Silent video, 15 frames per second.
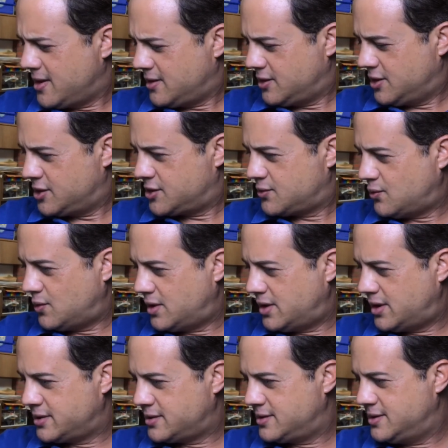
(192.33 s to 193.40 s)
This
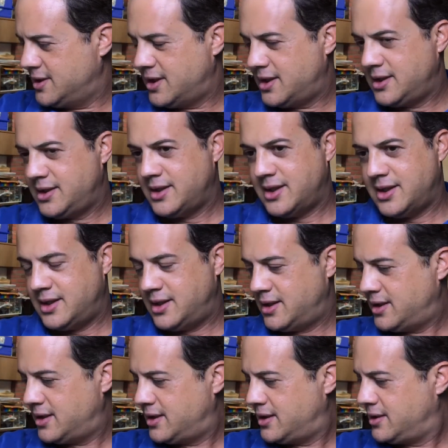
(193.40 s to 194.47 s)
was done
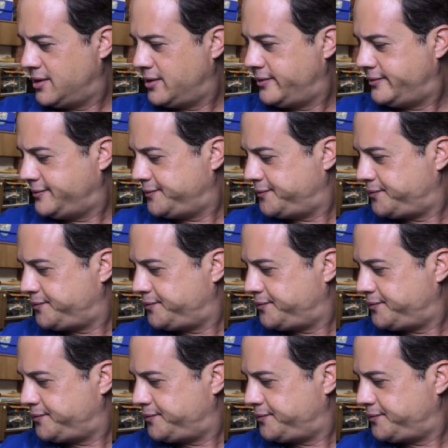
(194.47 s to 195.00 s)
on